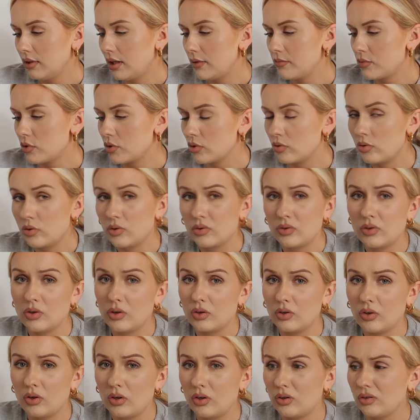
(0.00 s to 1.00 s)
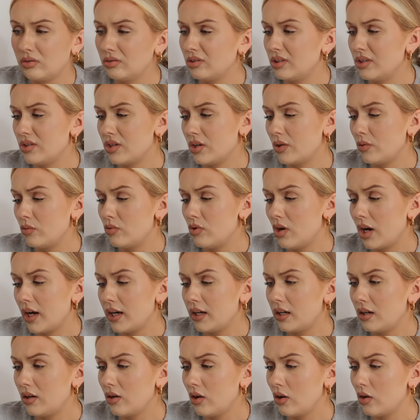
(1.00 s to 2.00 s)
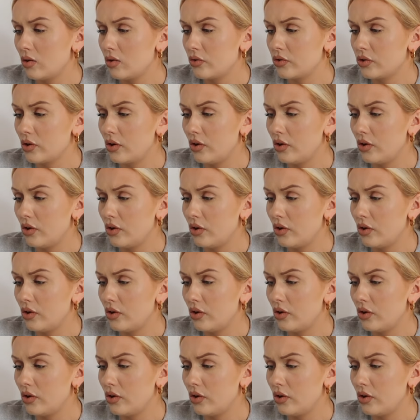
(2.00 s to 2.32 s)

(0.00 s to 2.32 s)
I'm sure not long until Nike clocks